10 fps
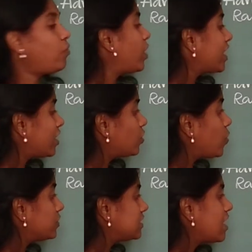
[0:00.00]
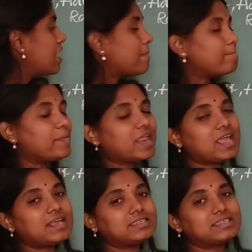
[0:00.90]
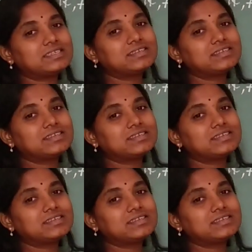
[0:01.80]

What are those? Breeze.